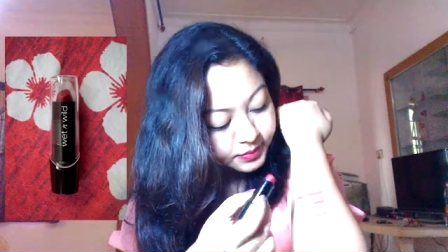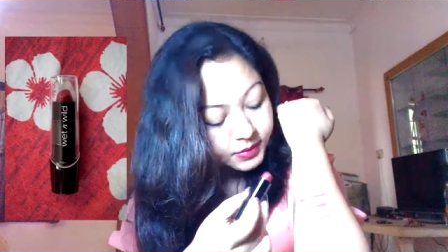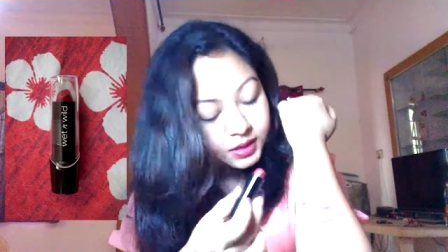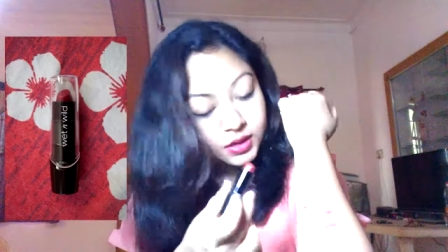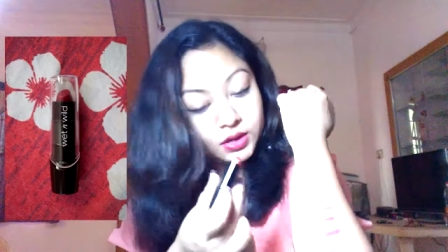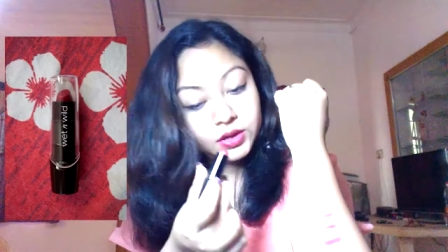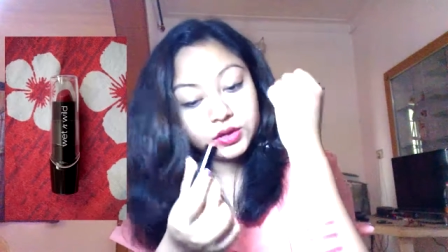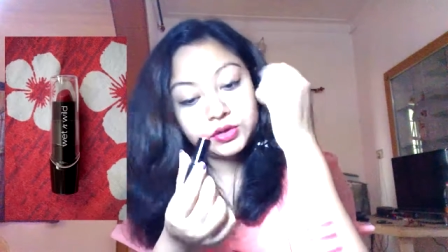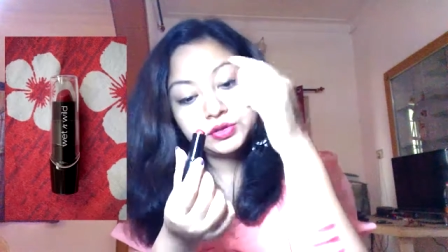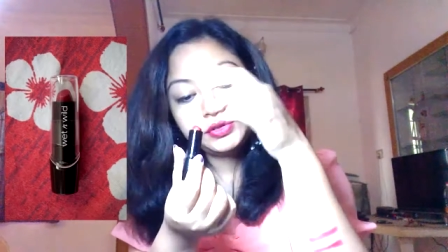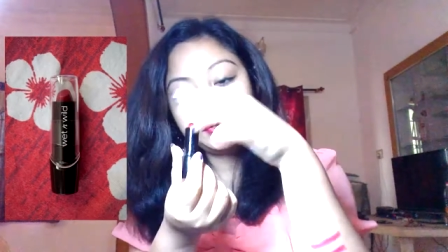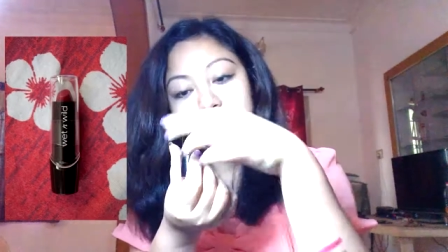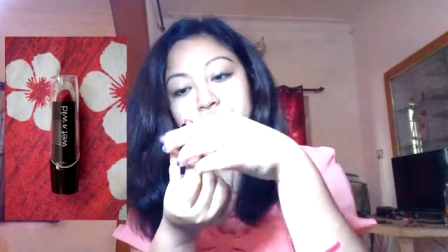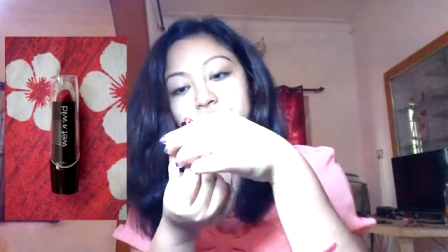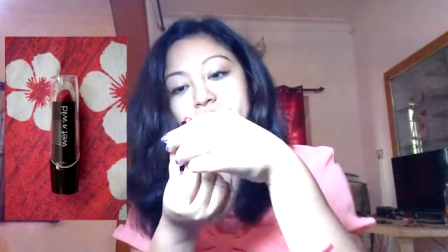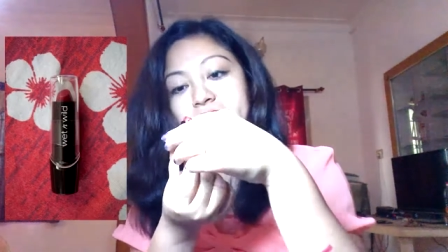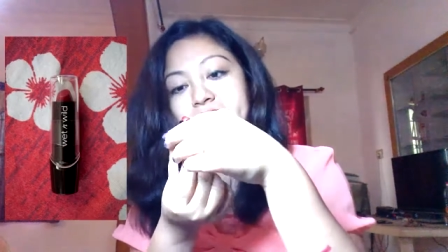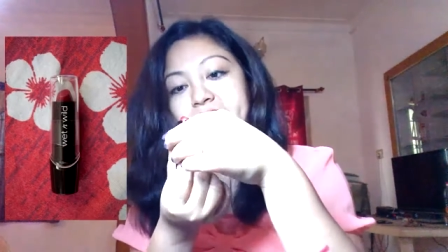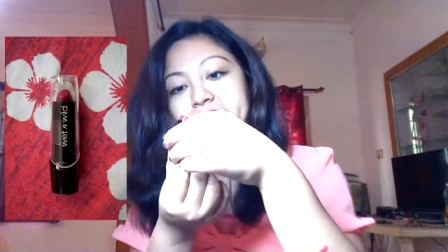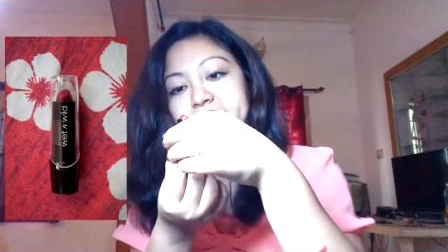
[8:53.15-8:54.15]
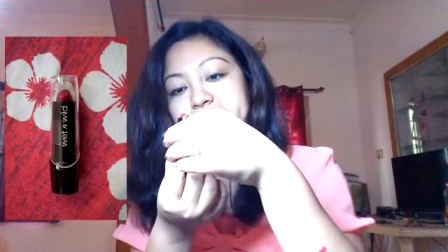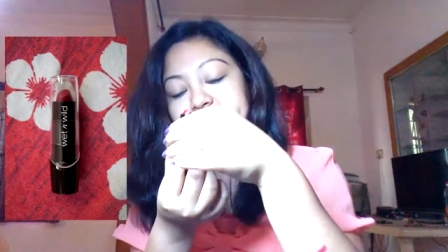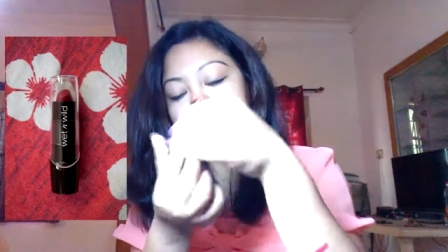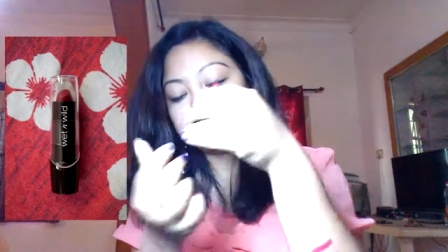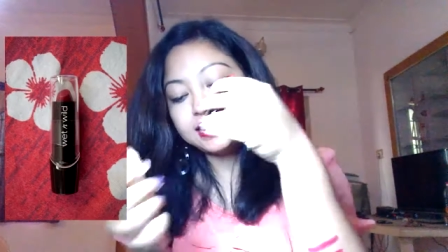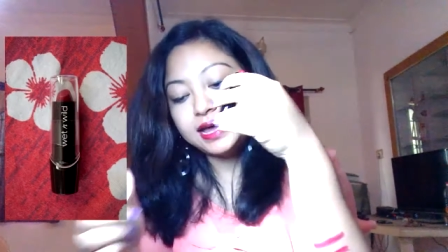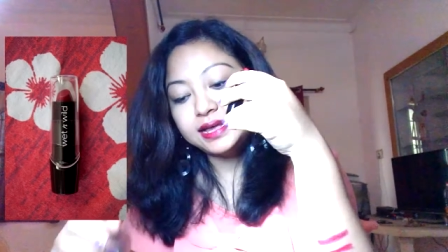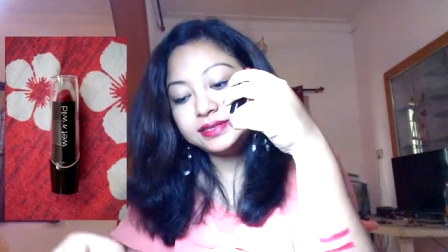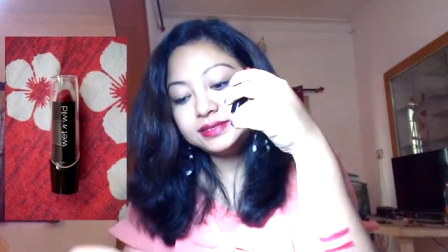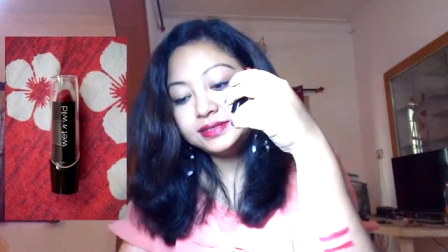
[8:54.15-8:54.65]
So guys,
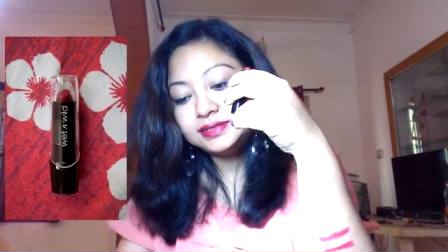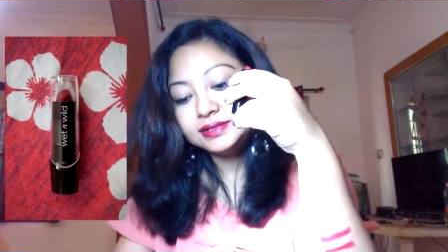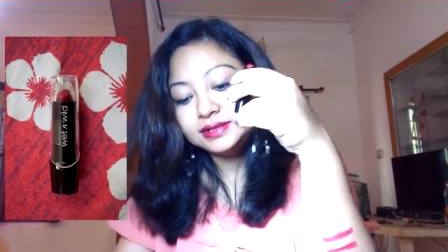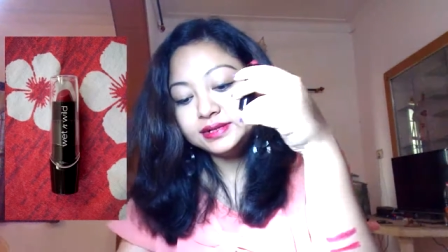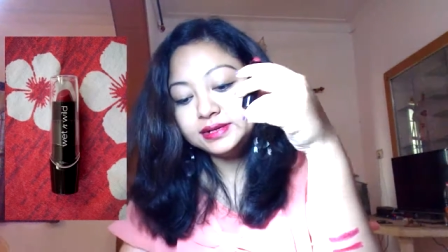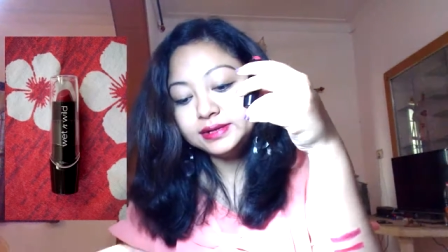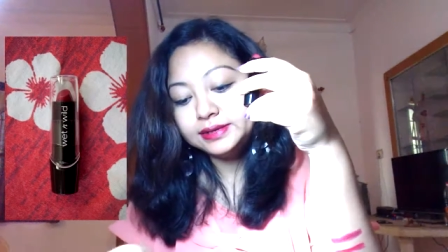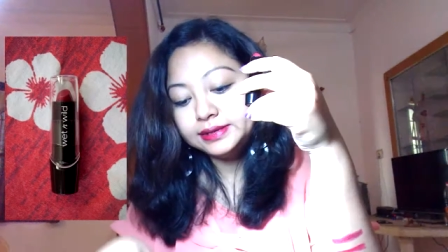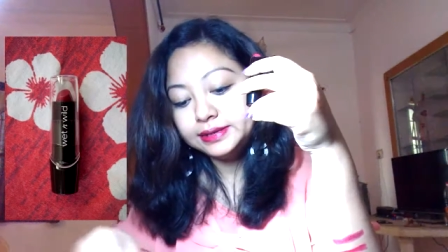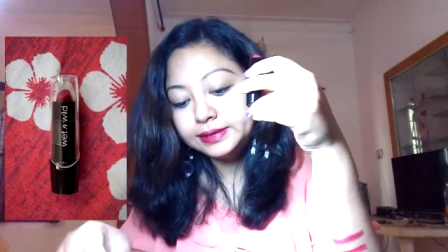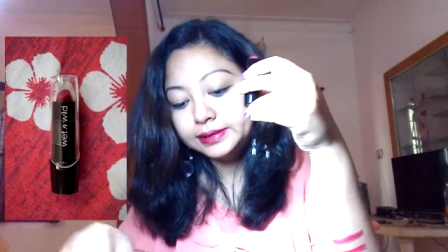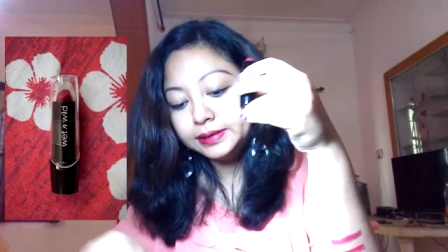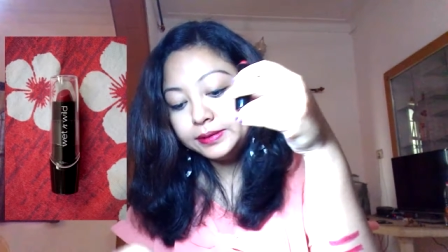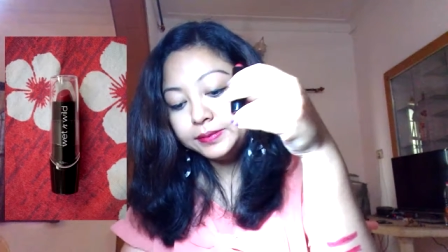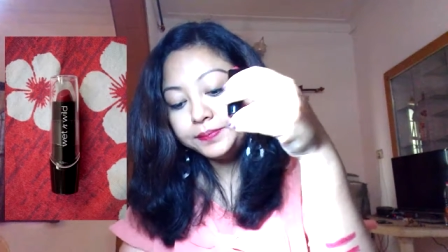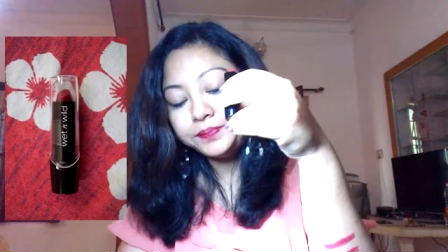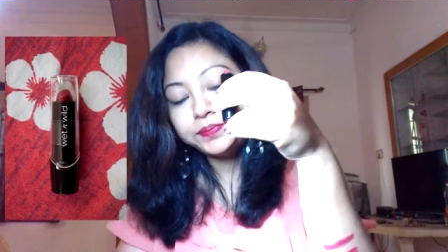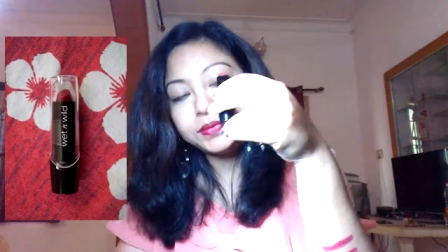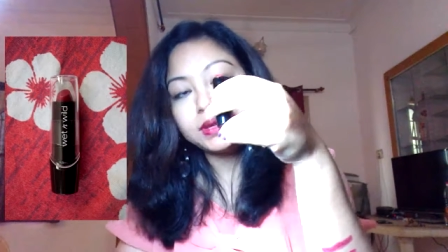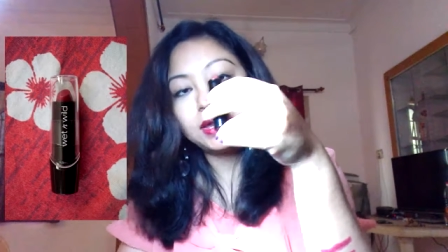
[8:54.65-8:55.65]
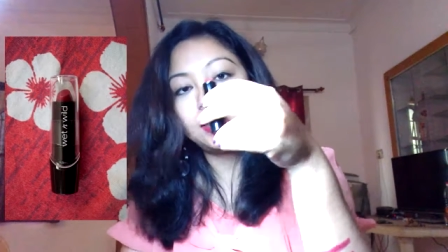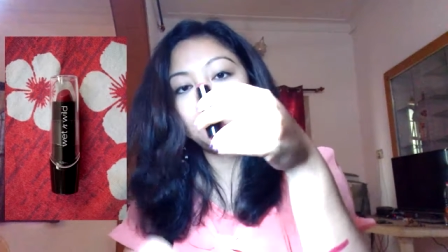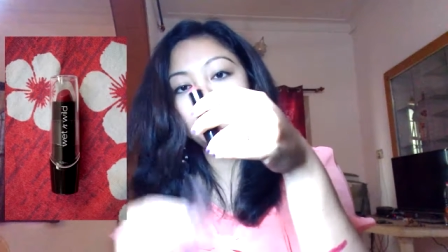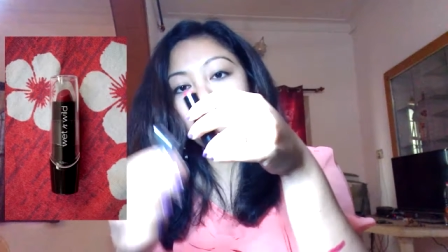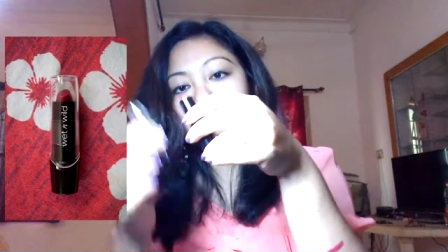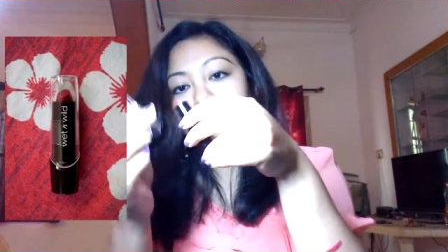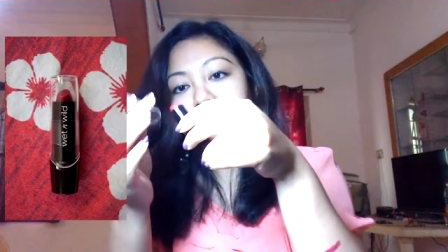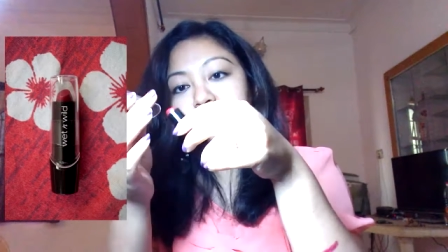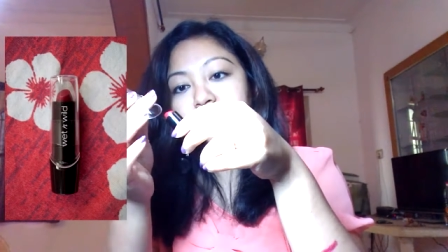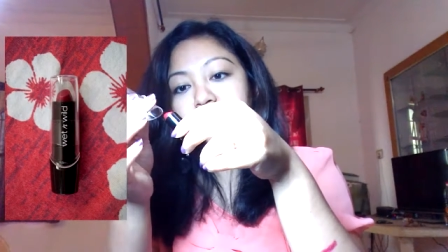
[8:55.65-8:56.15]
that's the color. I'm going
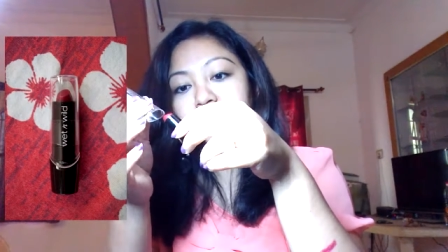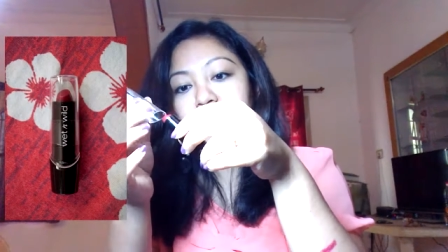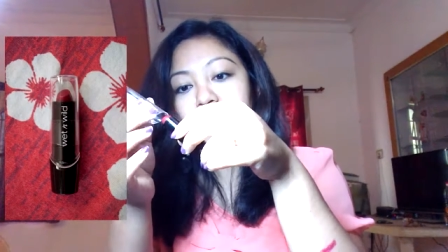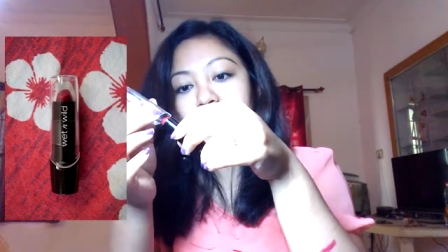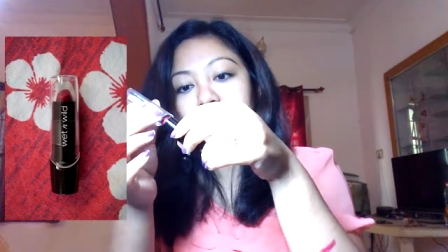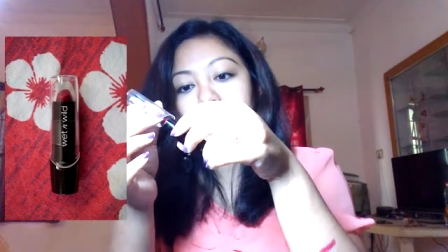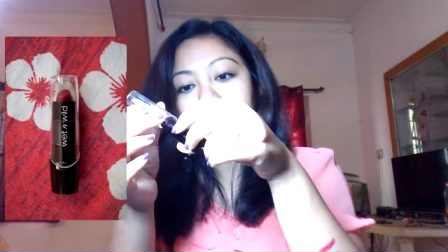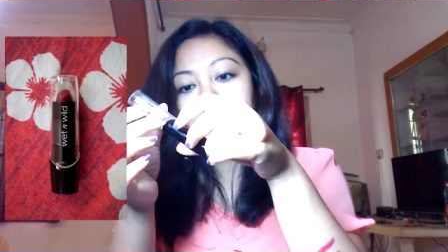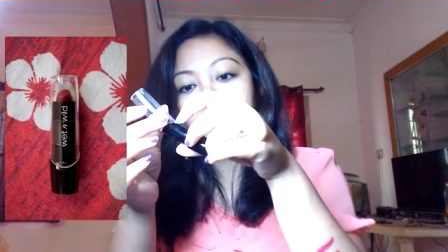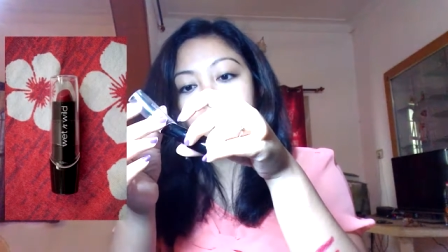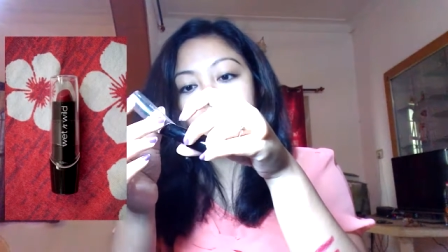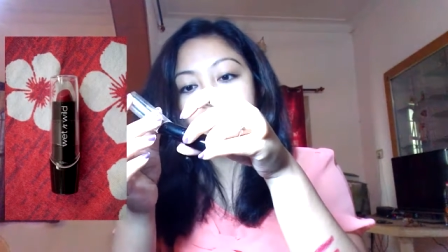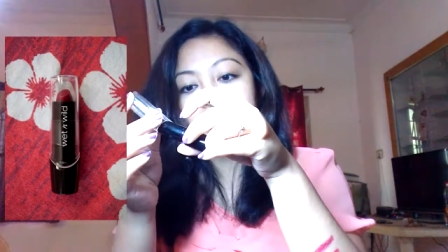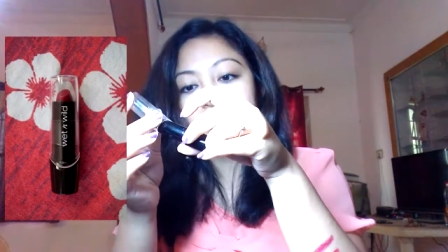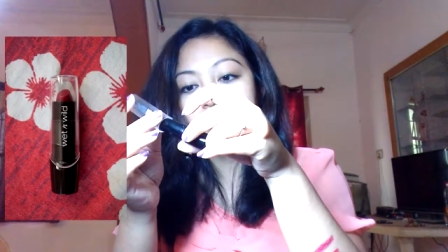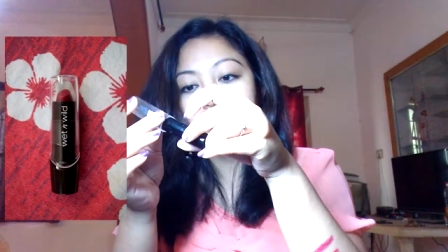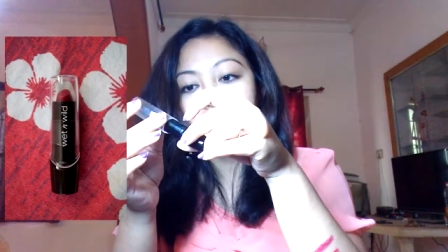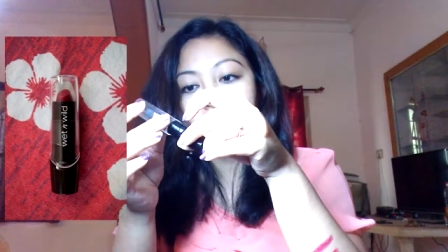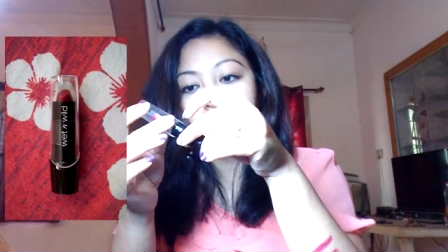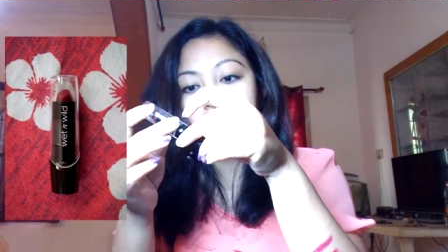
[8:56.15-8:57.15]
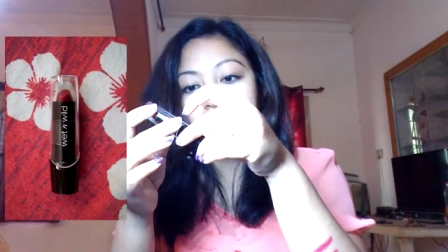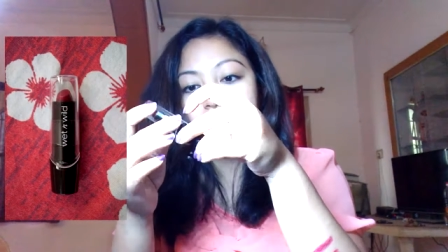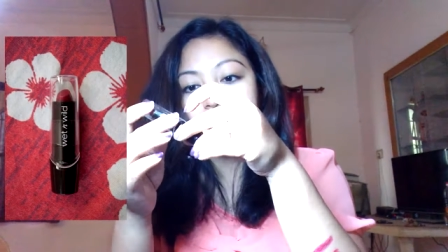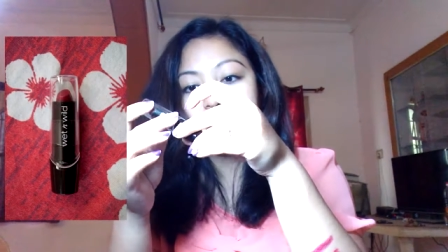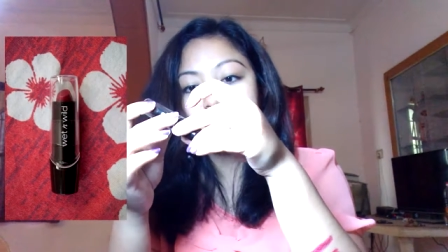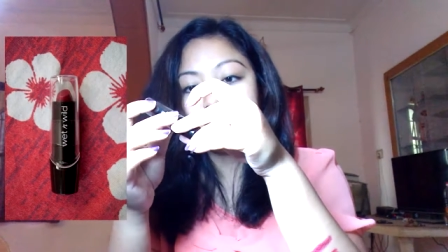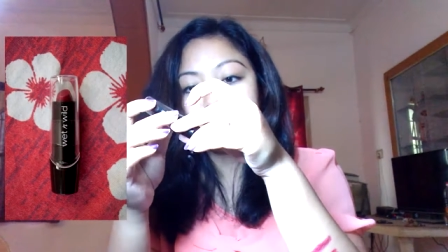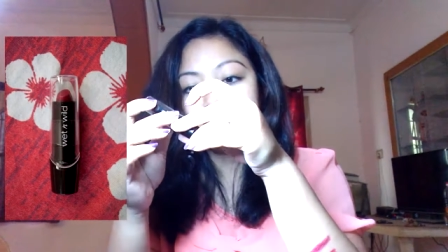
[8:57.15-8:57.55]
to show you it right now, guys.